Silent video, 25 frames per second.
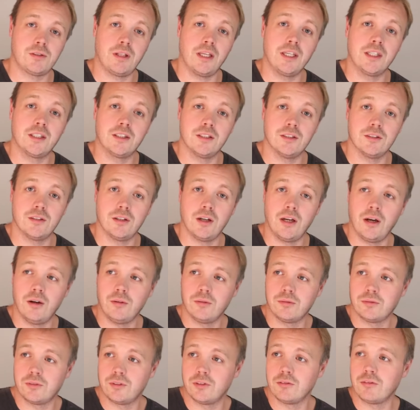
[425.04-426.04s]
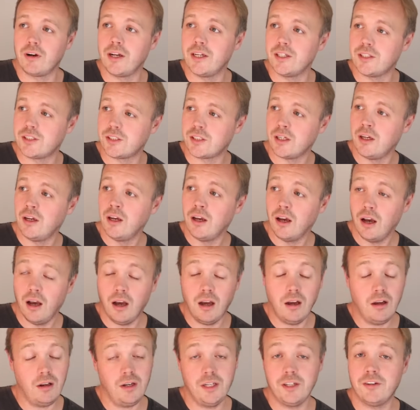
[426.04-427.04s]
They could hold the race
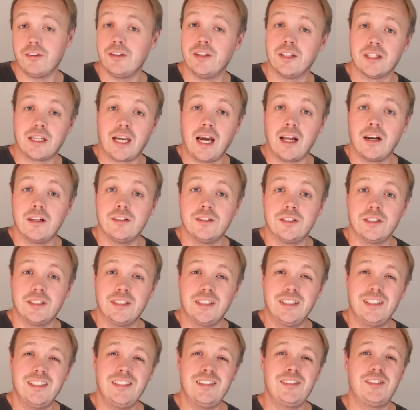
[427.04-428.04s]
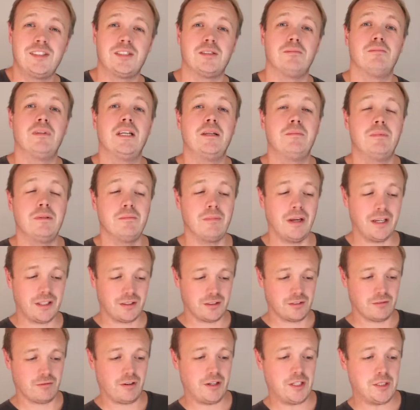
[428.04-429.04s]
earlier in the calendar year to maybe
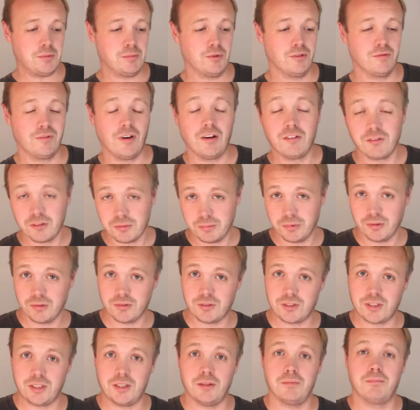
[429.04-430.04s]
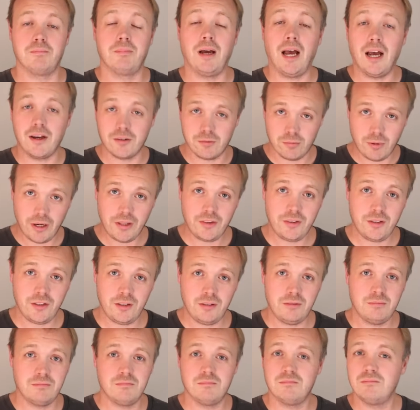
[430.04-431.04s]
make the race more vulnerable to bad weather.